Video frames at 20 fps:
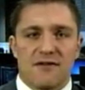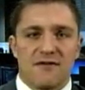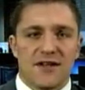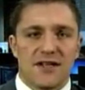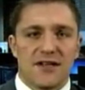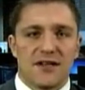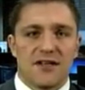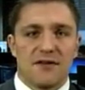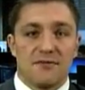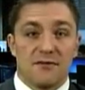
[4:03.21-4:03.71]
I
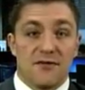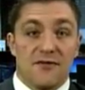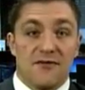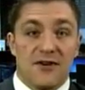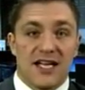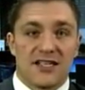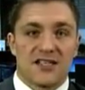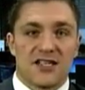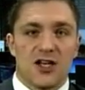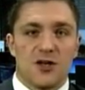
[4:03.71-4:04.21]
think the
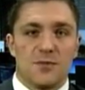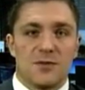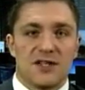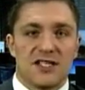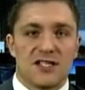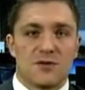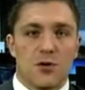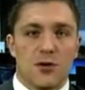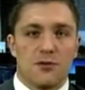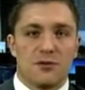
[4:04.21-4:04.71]
flat open
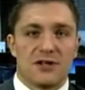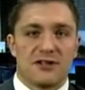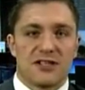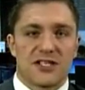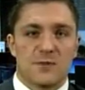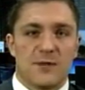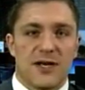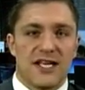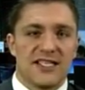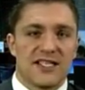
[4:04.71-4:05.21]
is what we're
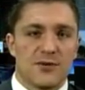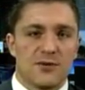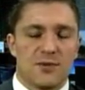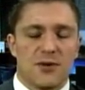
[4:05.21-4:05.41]
expecting.